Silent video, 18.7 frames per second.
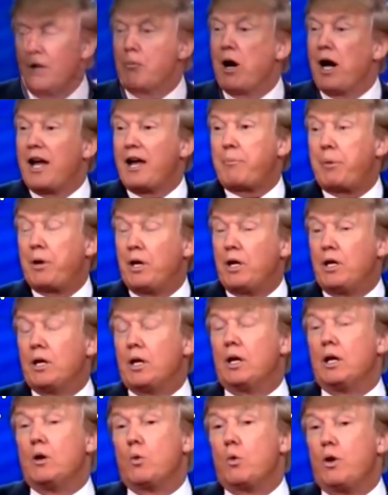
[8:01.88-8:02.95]
In my
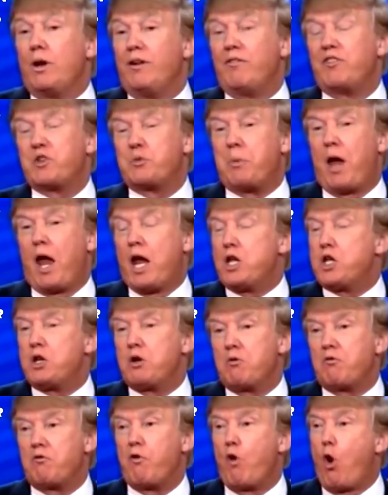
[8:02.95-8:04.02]
opinion, we've spent
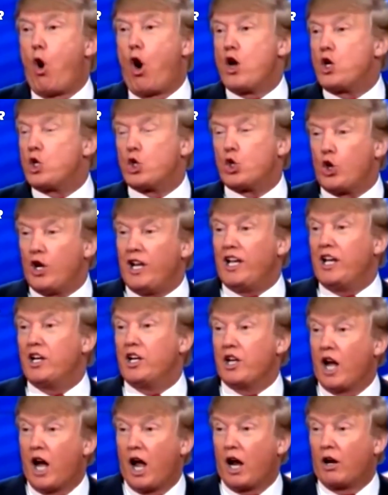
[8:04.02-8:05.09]
$4
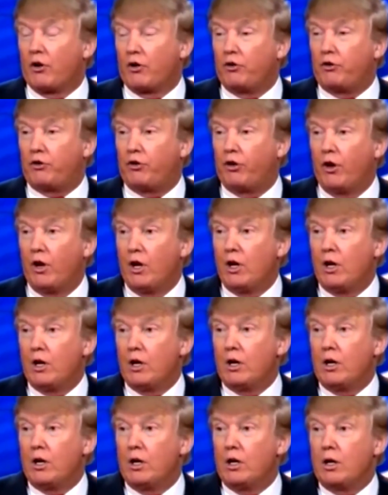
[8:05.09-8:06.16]
trillion
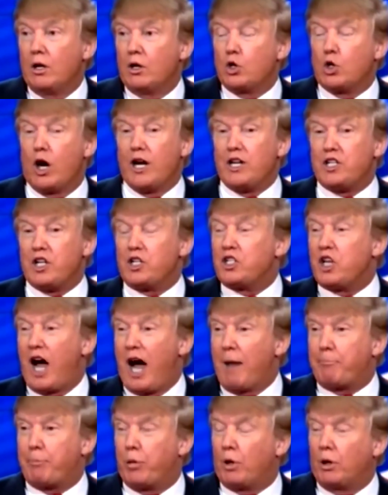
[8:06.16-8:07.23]
trying to
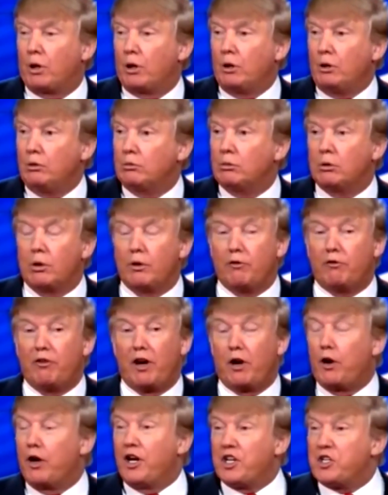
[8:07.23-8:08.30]
topple
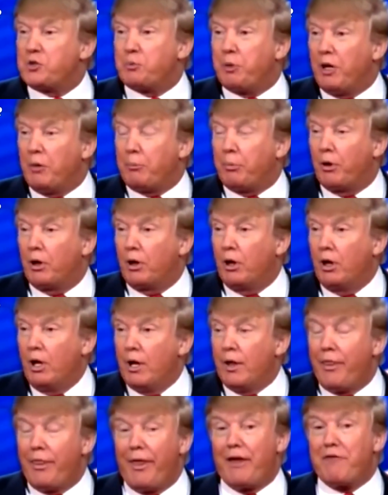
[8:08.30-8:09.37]
various
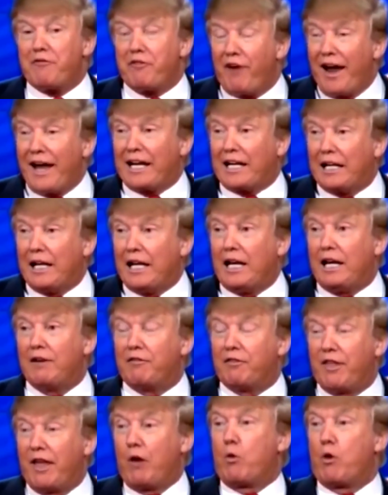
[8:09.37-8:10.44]
people that, frankly,
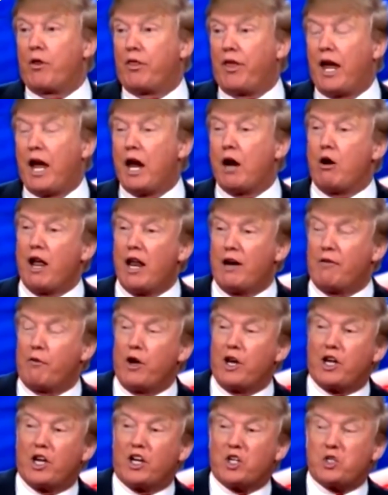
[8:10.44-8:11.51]
if they were there and if
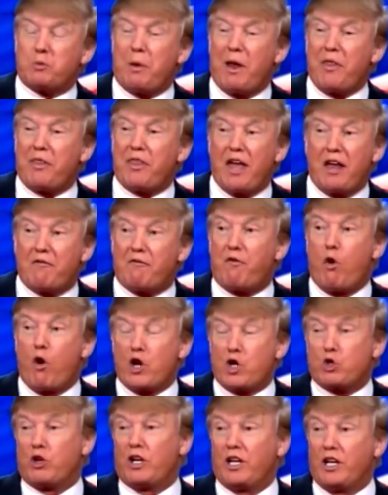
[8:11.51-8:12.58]
we could have spent that
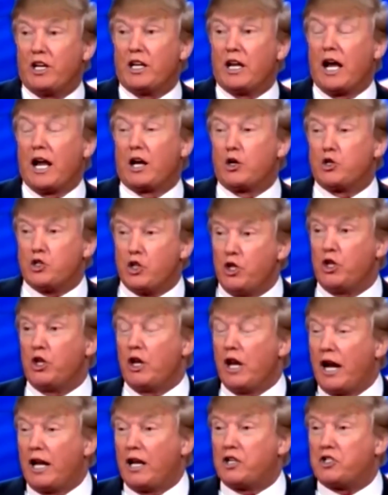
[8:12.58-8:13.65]
$4 trillion in the
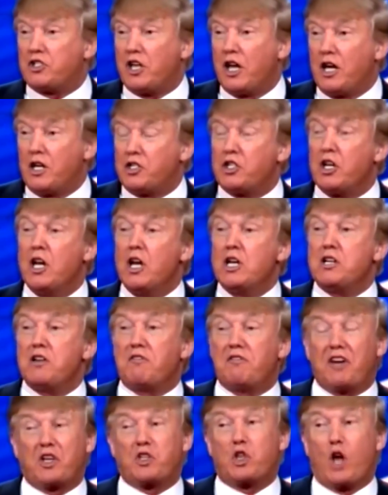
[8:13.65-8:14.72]
United States
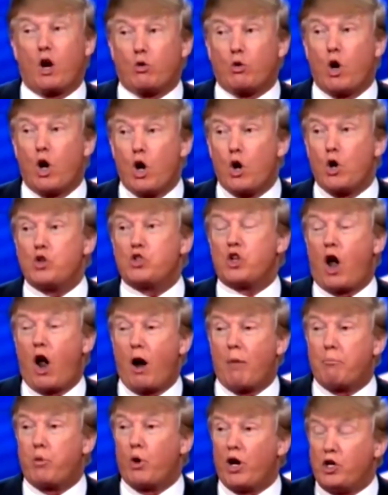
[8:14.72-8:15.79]
to fix our roads,
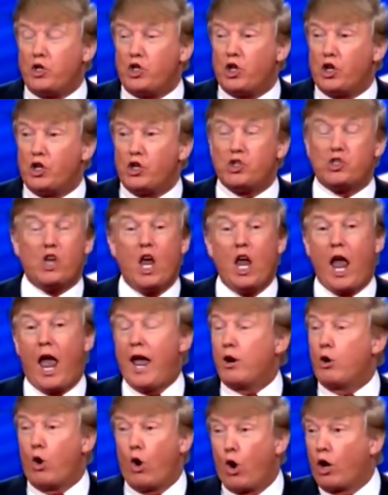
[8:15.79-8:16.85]
our bridges,
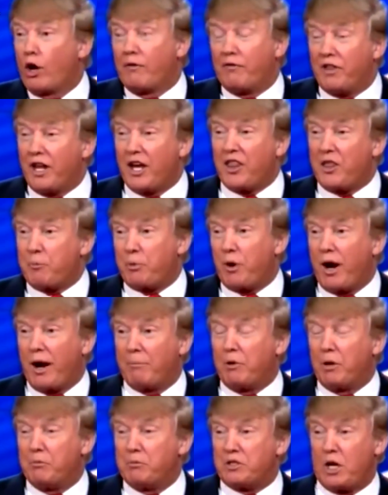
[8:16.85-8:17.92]
and all of the other
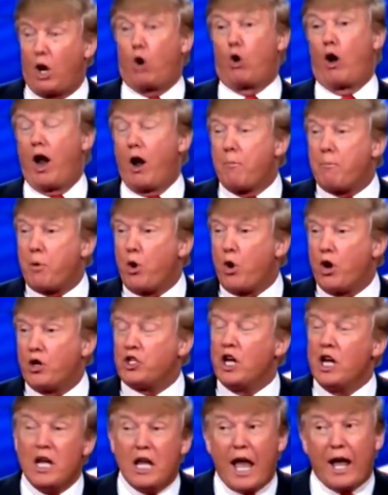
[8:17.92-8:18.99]
problems, our
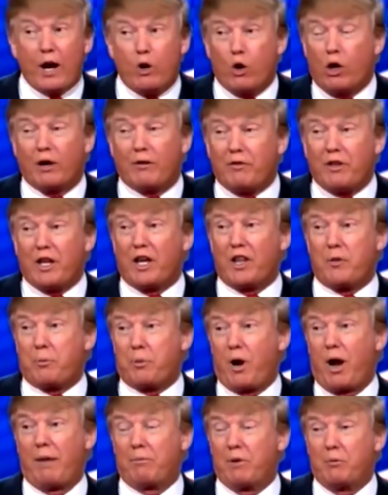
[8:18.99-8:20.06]
airports, and all of the other
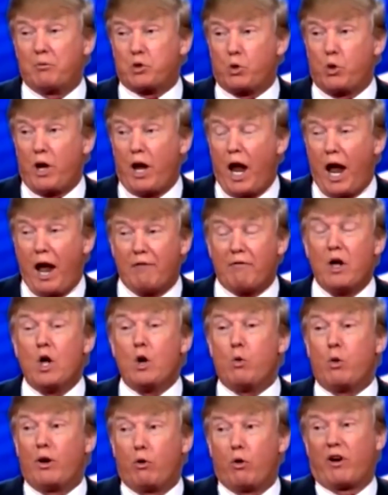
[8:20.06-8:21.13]
problems we have,
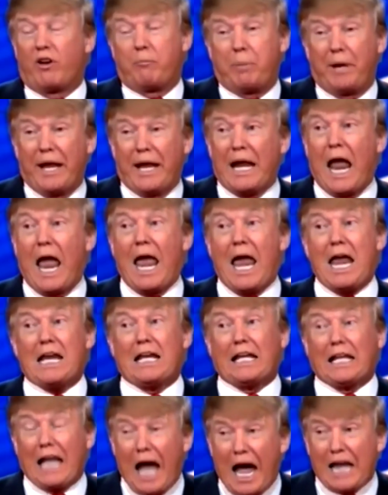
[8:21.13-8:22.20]
we would have been
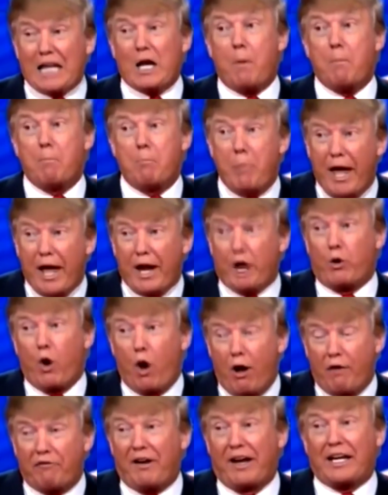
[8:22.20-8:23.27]
a lot better
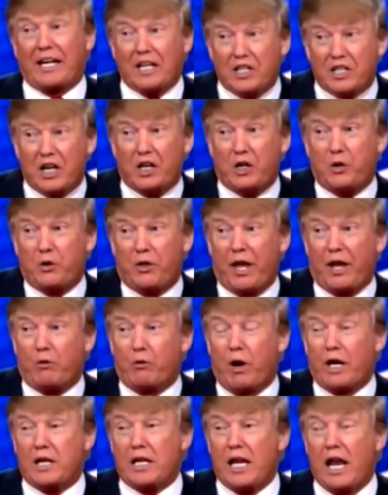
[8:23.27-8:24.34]
off. I can tell you that
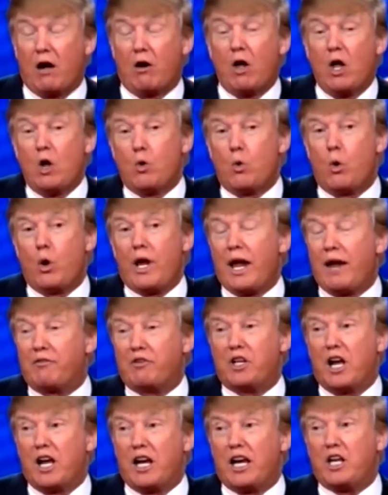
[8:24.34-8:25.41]
right now. We
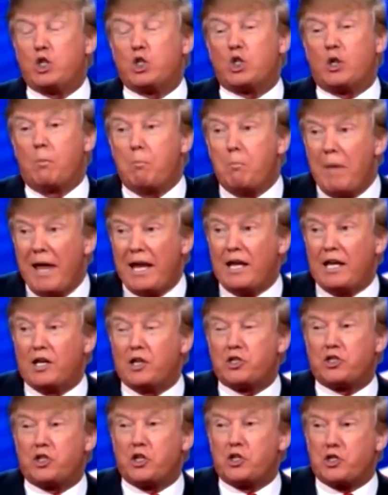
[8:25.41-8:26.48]
have done a
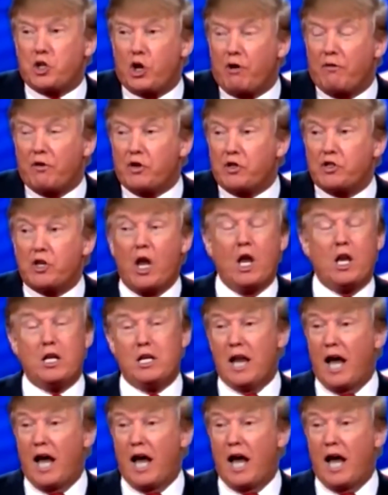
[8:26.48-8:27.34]
tremendous disservice,